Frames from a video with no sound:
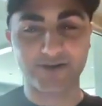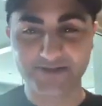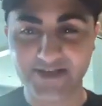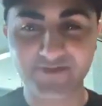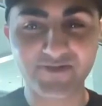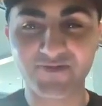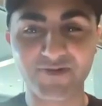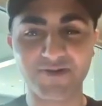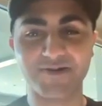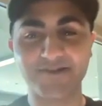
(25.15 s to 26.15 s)
I'll save it
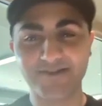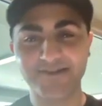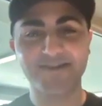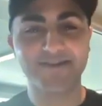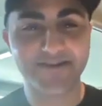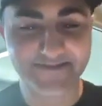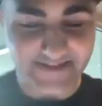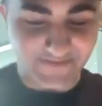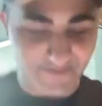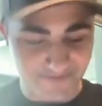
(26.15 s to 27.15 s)
for, I'll
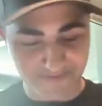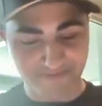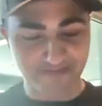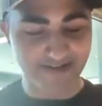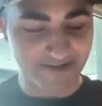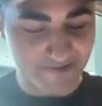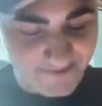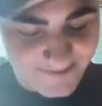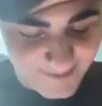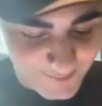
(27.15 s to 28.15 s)
save it for the video.
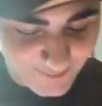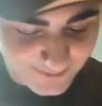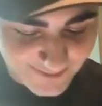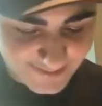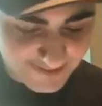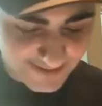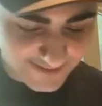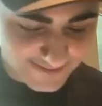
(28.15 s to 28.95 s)
So get, get a